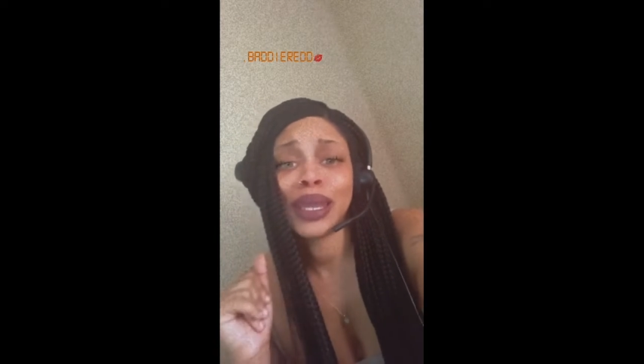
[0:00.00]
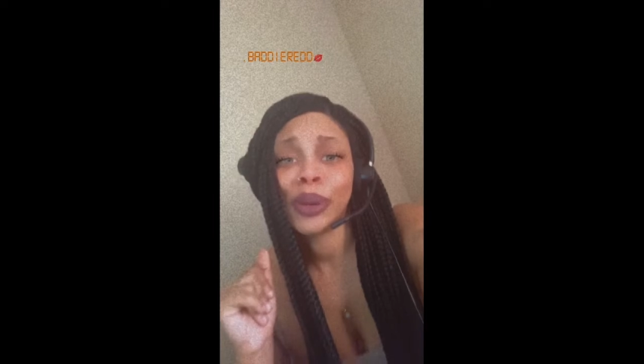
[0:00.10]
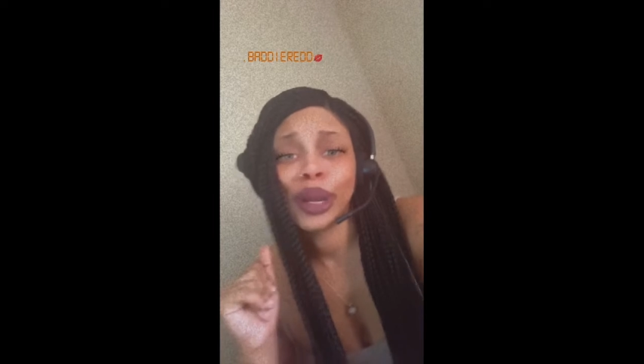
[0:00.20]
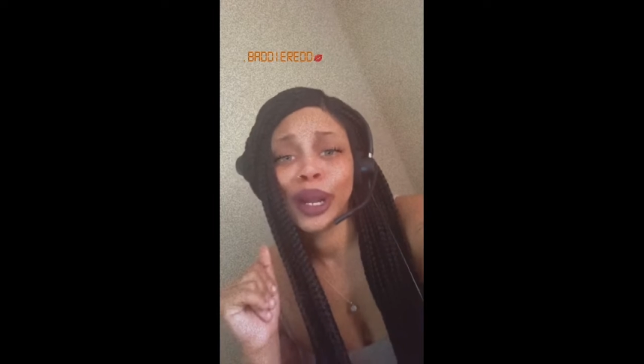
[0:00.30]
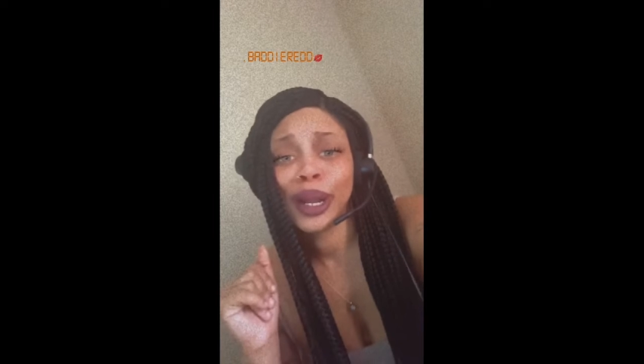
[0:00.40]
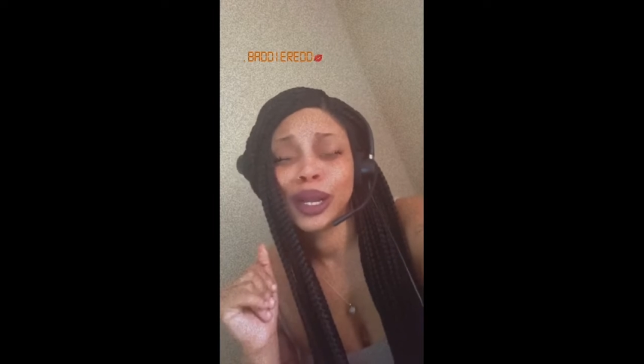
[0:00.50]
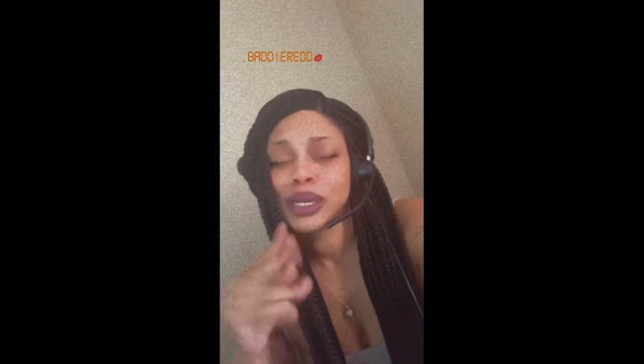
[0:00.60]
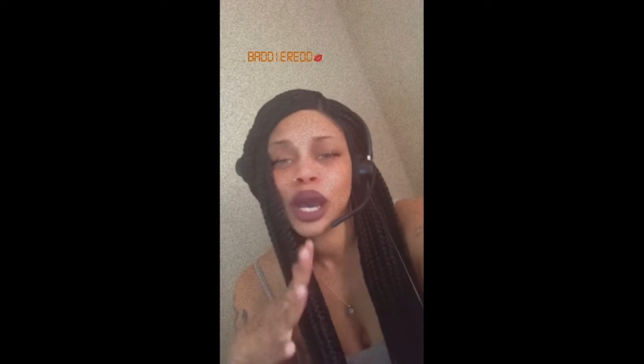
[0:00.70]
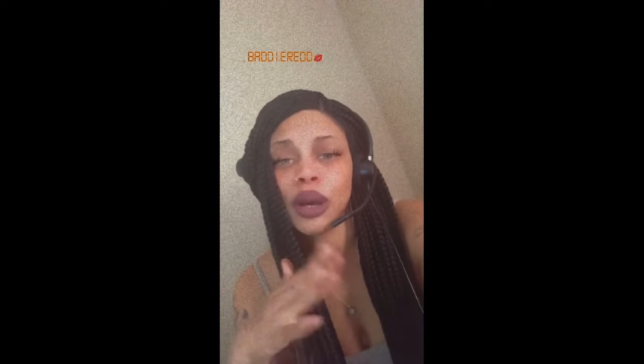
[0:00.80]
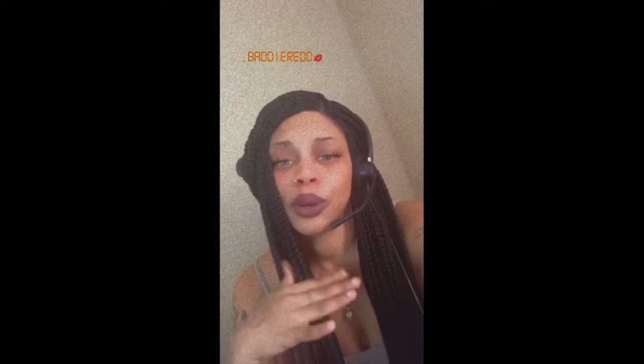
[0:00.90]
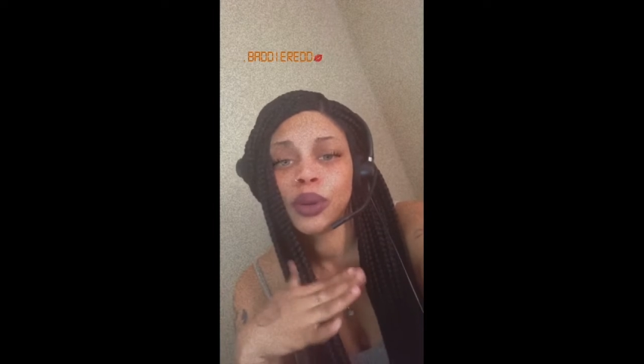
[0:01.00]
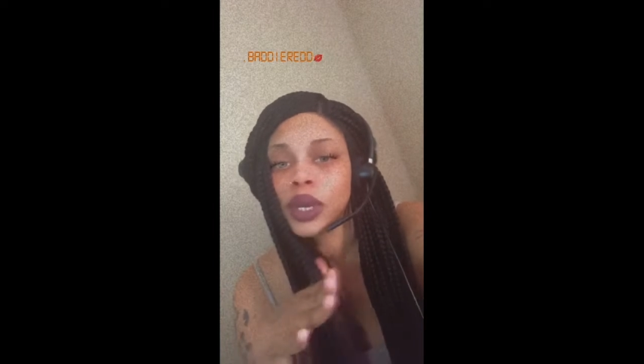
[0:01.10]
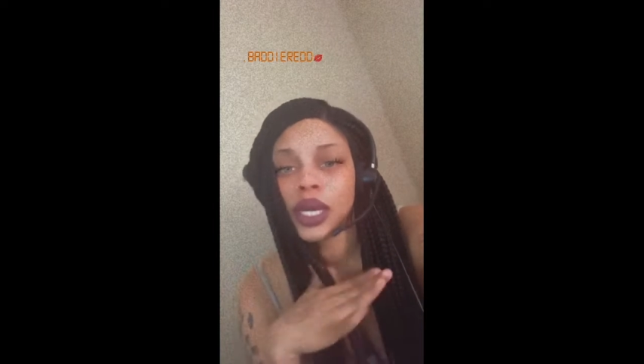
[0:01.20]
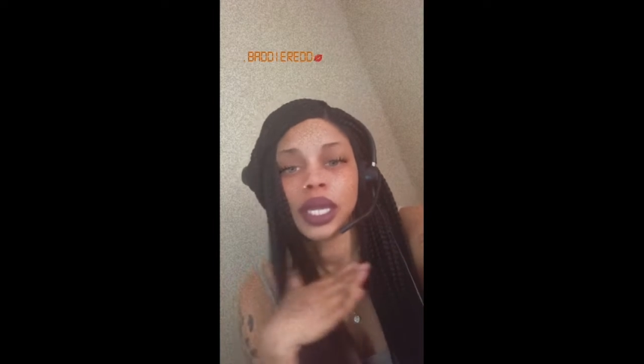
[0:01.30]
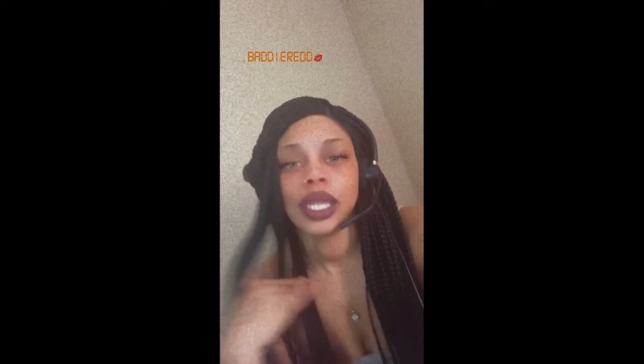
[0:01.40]
know her,
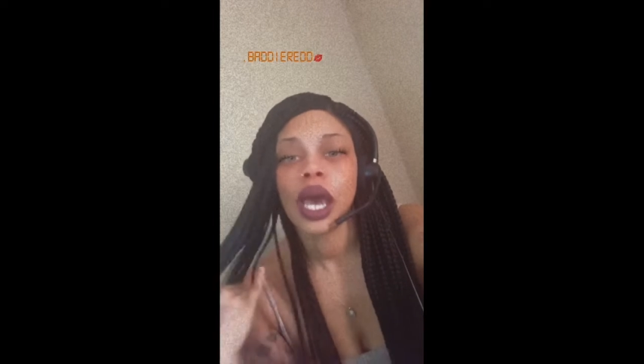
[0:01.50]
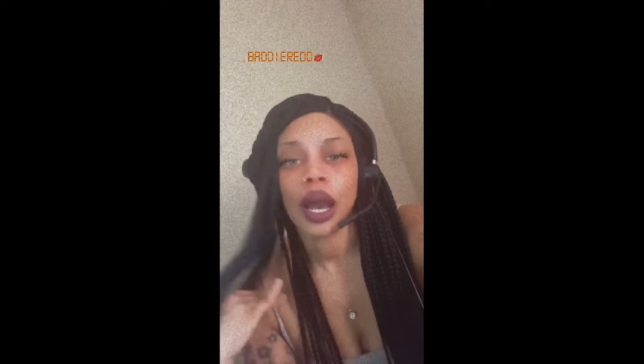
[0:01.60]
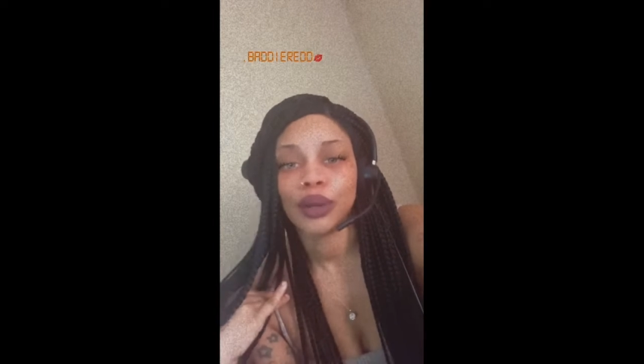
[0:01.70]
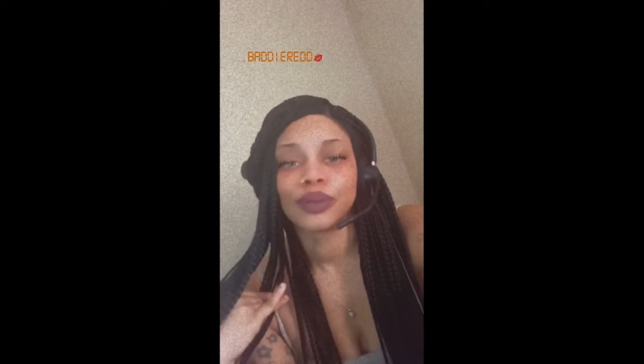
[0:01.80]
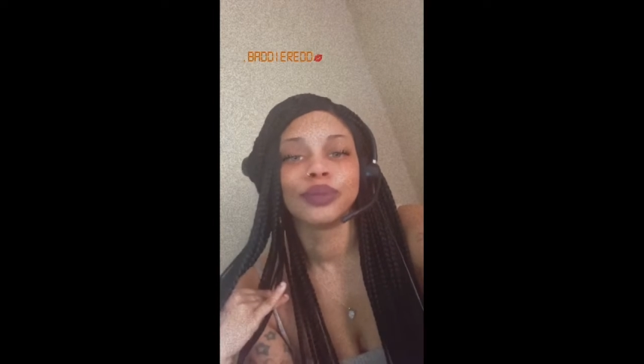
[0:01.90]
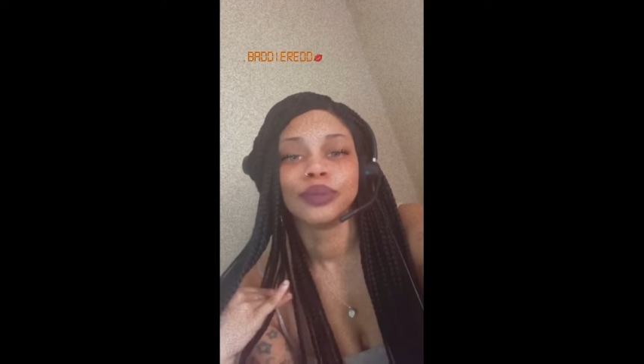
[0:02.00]
no.